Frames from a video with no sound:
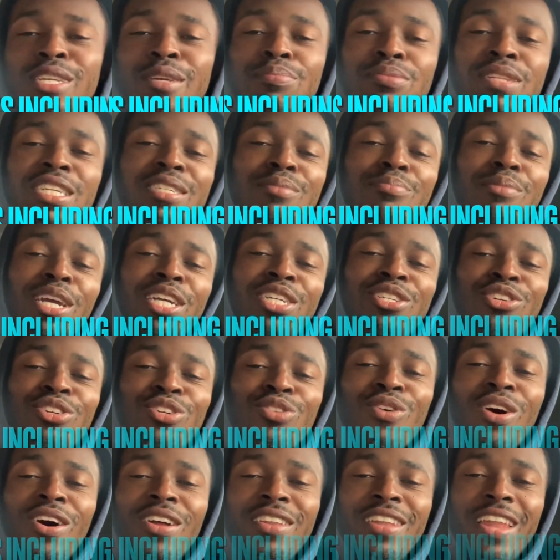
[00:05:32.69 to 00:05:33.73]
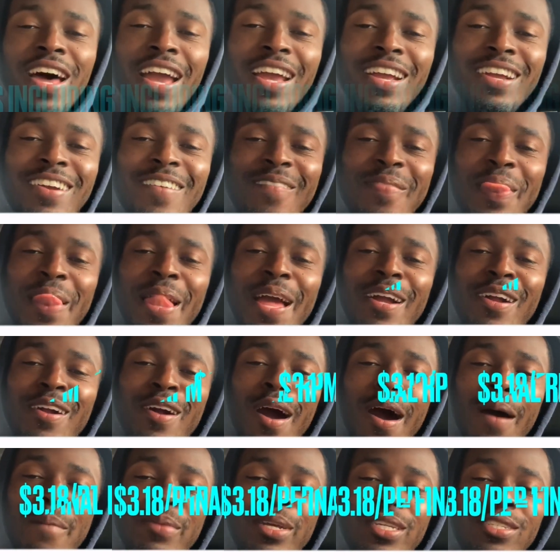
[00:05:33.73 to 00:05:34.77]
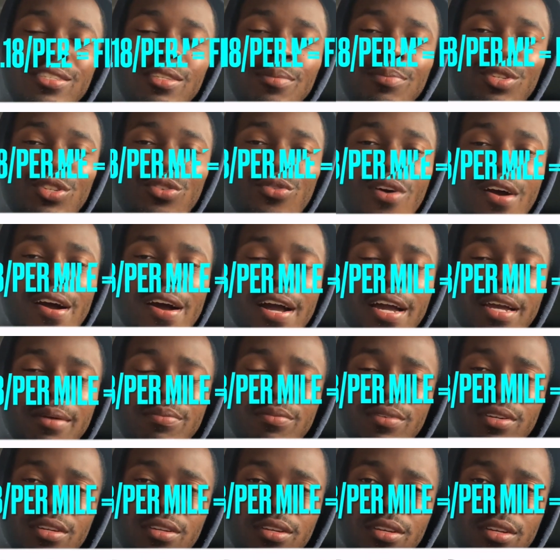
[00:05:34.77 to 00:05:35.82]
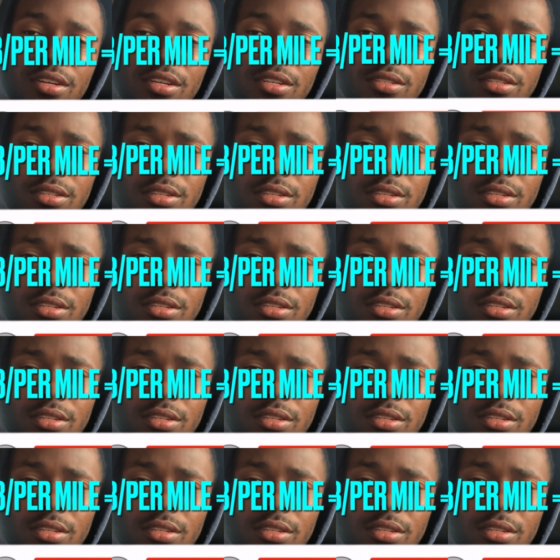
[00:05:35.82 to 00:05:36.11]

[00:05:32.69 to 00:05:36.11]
Please make sure you all like, comment, subscribe. It's